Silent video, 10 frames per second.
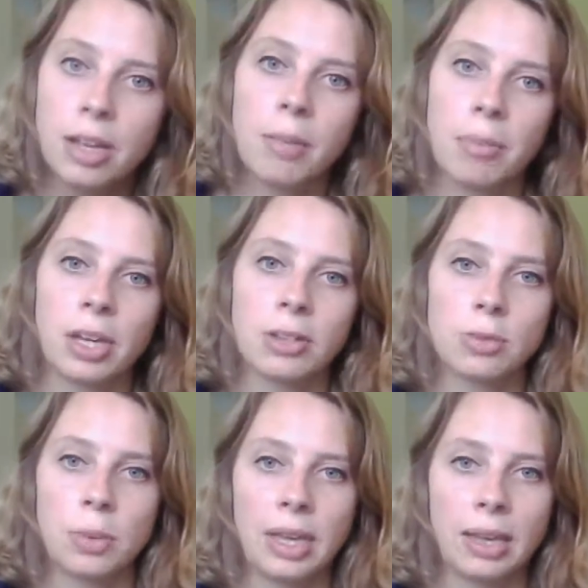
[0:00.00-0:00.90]
because
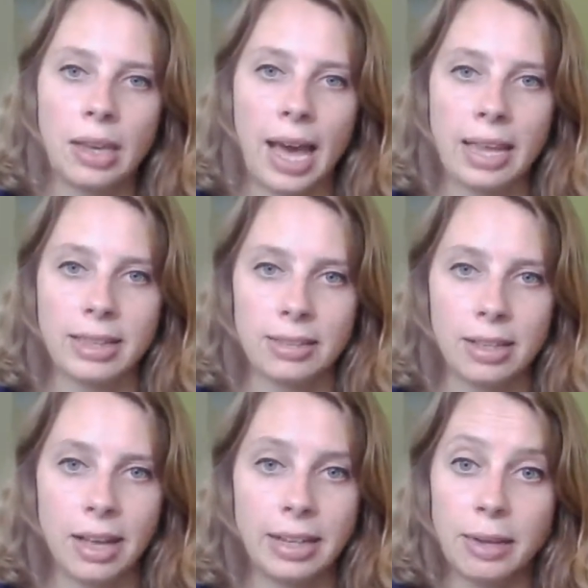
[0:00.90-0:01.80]
we had
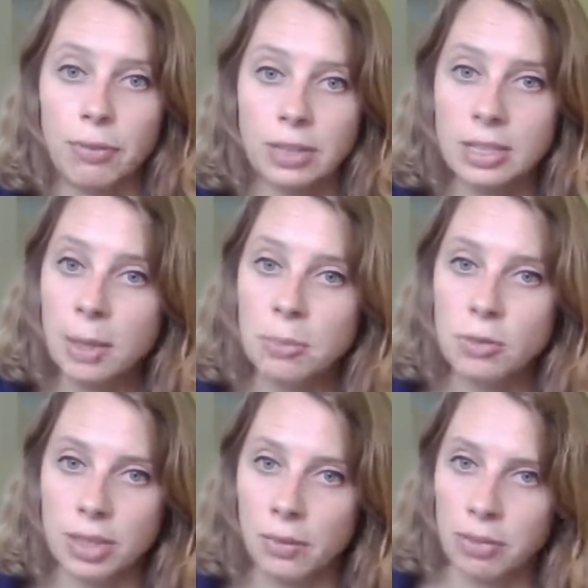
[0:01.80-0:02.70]
different teams
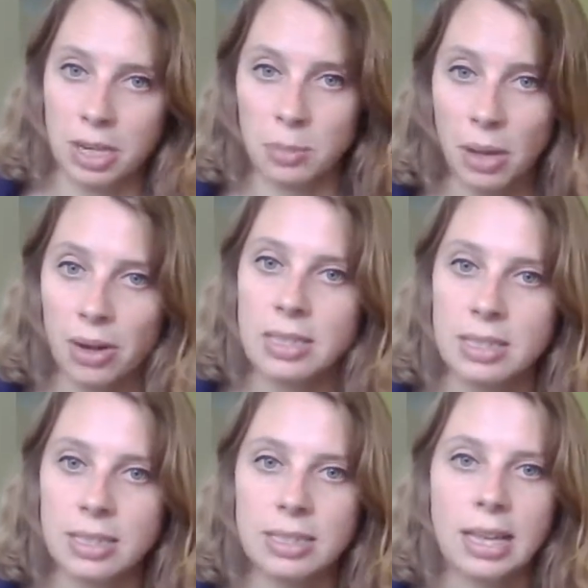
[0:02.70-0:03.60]
with different experiences,